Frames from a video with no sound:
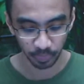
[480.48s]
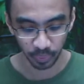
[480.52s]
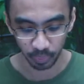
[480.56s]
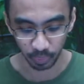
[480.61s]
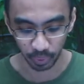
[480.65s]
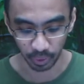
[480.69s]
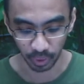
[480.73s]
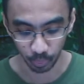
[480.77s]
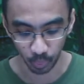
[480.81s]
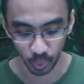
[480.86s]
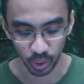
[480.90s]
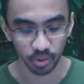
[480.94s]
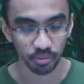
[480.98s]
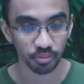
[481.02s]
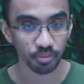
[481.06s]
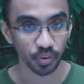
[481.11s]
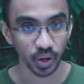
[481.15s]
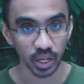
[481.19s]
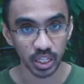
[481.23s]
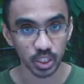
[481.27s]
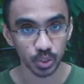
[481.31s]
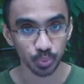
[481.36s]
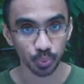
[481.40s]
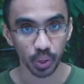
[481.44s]
But with the
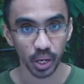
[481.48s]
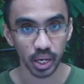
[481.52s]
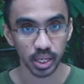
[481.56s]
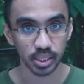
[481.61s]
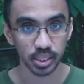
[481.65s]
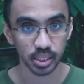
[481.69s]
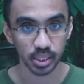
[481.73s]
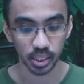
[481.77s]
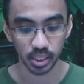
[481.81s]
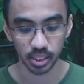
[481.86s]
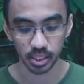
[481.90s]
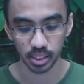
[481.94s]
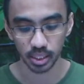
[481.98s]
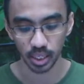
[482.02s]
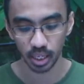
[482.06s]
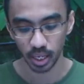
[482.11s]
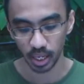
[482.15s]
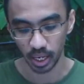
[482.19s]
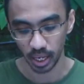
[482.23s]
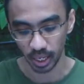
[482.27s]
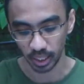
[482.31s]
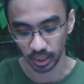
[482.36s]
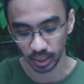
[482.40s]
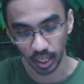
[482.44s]
French press, since
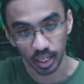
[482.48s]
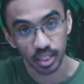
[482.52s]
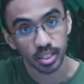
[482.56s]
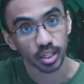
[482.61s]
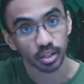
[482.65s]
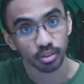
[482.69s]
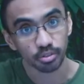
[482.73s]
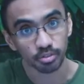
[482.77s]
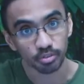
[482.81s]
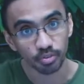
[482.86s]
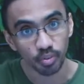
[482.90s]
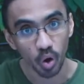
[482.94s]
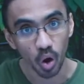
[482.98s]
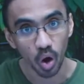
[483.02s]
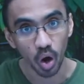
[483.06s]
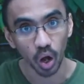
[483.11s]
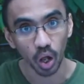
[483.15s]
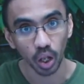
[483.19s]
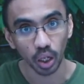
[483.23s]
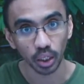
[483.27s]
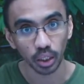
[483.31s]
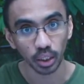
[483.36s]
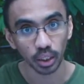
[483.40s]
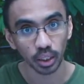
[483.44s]
it doesn't
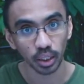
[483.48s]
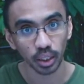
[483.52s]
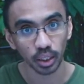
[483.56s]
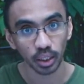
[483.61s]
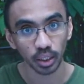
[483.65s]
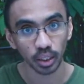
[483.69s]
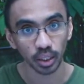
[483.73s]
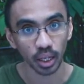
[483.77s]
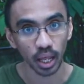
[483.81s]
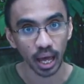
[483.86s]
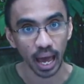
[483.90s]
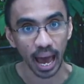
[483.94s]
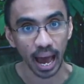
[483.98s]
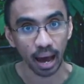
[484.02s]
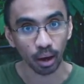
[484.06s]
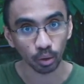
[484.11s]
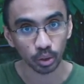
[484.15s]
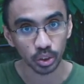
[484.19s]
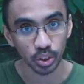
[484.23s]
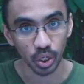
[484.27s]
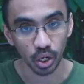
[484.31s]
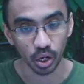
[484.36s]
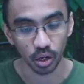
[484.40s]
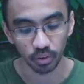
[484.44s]
fall
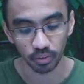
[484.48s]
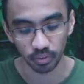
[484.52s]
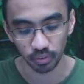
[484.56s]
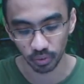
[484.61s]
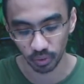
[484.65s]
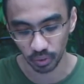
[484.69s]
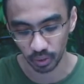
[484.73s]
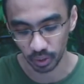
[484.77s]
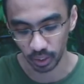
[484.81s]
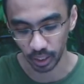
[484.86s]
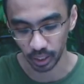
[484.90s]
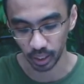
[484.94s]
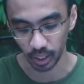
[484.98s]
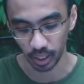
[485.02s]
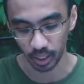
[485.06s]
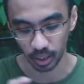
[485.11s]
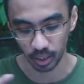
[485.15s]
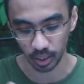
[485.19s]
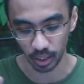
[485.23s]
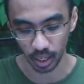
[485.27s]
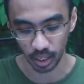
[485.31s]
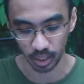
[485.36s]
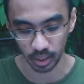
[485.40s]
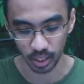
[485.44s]
out of, like
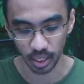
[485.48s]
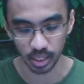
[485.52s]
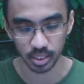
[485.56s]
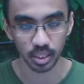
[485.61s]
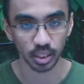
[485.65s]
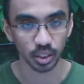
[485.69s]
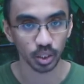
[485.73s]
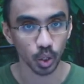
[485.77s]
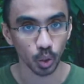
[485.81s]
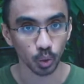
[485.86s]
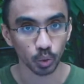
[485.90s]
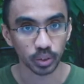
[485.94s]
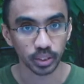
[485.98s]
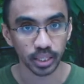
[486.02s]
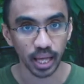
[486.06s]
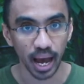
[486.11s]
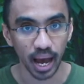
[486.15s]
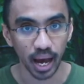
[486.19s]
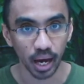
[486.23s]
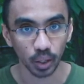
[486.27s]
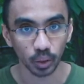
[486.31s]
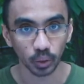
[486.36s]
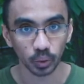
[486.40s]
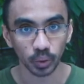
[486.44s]
it doesn't go
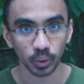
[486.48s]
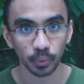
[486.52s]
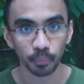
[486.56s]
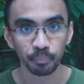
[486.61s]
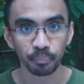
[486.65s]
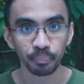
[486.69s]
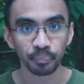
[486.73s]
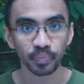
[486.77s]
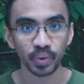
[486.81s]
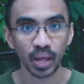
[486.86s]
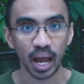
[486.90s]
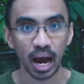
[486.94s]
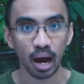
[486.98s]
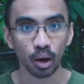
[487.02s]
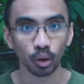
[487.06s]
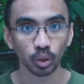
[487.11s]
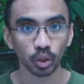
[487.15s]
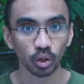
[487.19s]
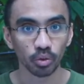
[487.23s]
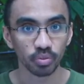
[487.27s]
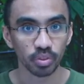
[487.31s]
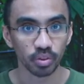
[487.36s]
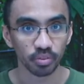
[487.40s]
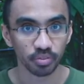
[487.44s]
down out
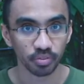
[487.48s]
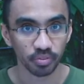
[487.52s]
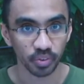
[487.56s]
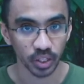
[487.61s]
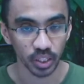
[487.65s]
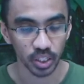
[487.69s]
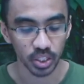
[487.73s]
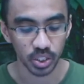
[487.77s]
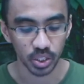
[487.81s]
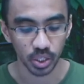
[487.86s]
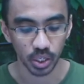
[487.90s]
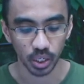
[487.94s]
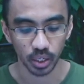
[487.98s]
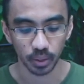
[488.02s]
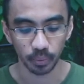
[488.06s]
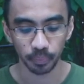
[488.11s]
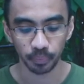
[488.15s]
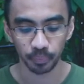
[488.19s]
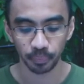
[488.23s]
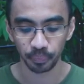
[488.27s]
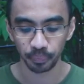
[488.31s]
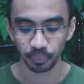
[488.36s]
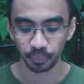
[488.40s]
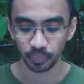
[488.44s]
of the filter
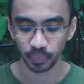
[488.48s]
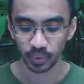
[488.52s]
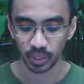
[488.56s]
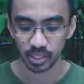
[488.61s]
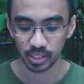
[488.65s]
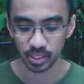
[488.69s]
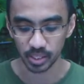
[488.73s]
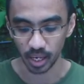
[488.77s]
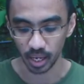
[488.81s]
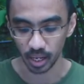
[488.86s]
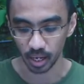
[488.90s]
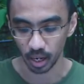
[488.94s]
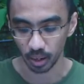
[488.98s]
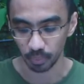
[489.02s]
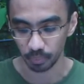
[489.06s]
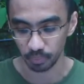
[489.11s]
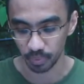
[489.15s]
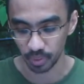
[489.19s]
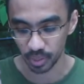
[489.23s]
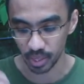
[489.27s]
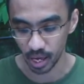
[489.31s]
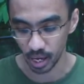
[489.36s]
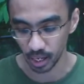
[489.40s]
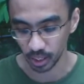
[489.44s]
setup,
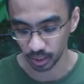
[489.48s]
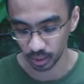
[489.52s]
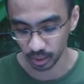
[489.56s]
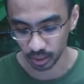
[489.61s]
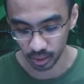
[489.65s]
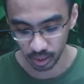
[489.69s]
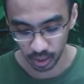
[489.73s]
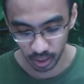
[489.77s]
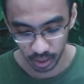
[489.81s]
then